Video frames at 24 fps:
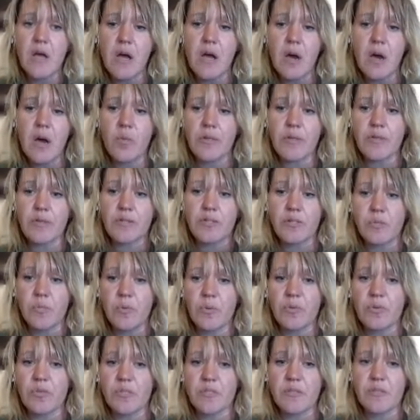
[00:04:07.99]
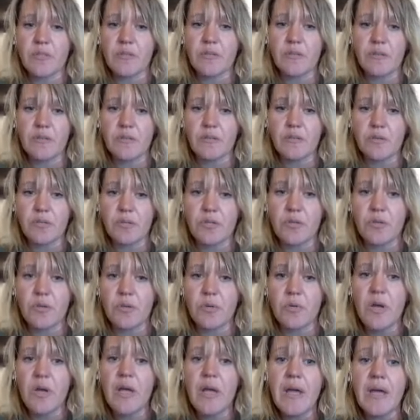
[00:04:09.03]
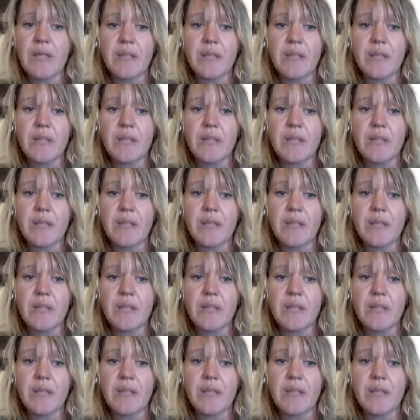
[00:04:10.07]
on what they're supposed to do,